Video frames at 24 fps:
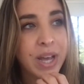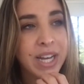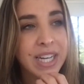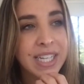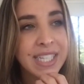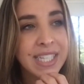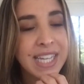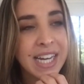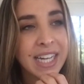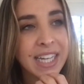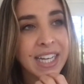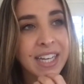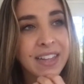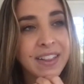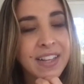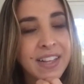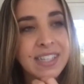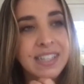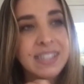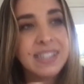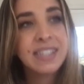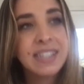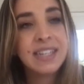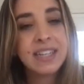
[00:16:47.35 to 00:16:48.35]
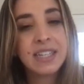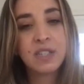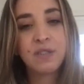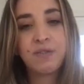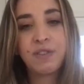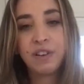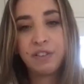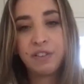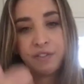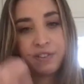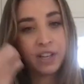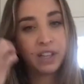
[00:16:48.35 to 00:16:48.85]
wait a second, this isn't
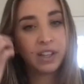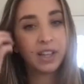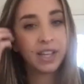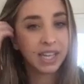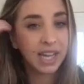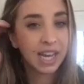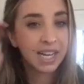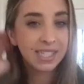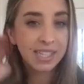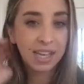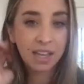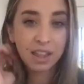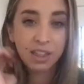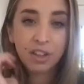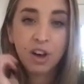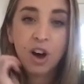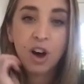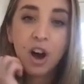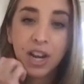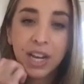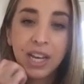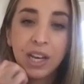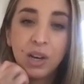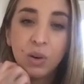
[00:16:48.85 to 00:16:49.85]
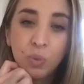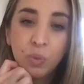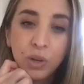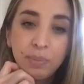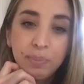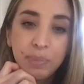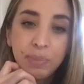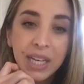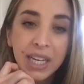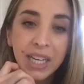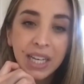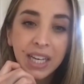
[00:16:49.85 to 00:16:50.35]
as fulfilling as I thought it
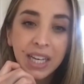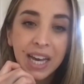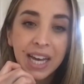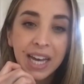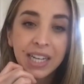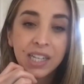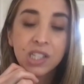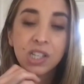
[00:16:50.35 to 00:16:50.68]
would be,